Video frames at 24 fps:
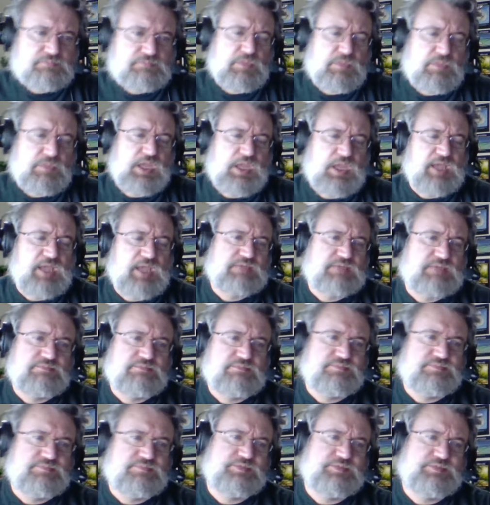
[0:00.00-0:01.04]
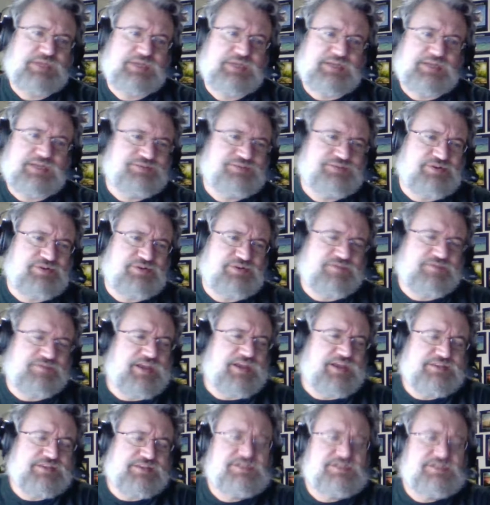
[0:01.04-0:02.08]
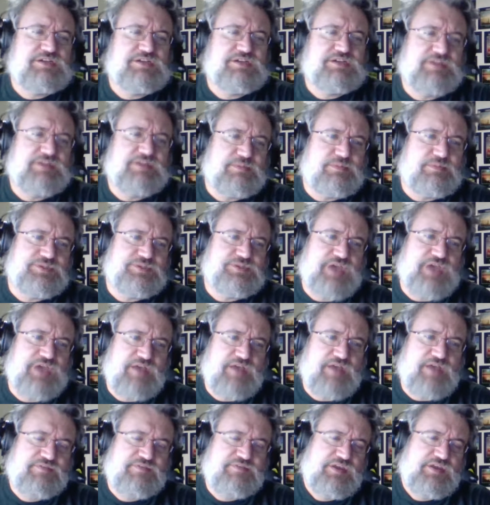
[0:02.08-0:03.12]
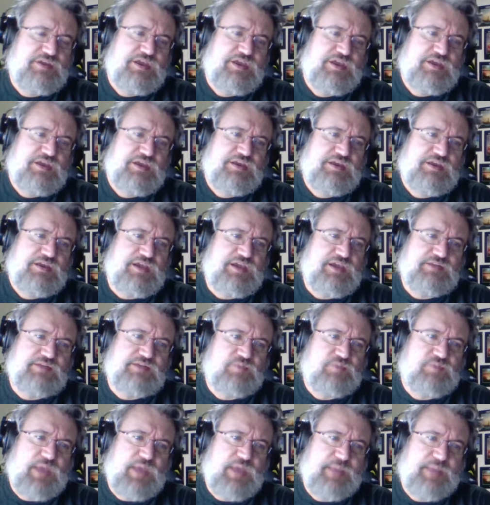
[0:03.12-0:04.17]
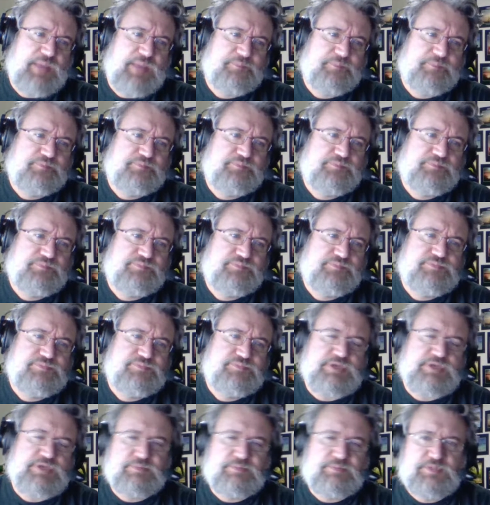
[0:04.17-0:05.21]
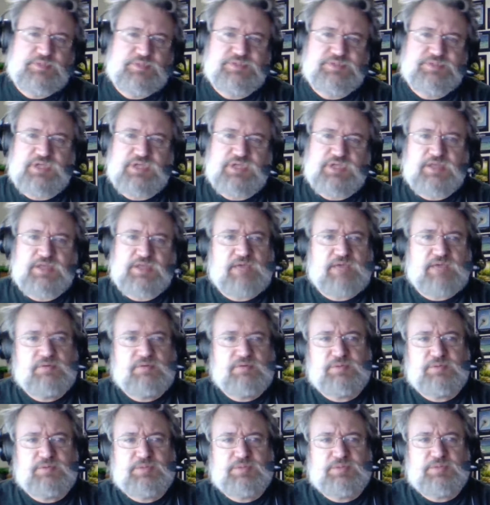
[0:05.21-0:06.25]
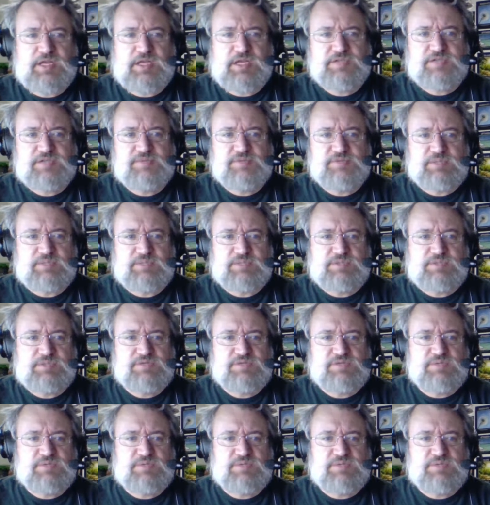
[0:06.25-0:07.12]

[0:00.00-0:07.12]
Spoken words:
in a sort of file the serial numbers off kind of way. So you'll see all that when we play next week. But those were the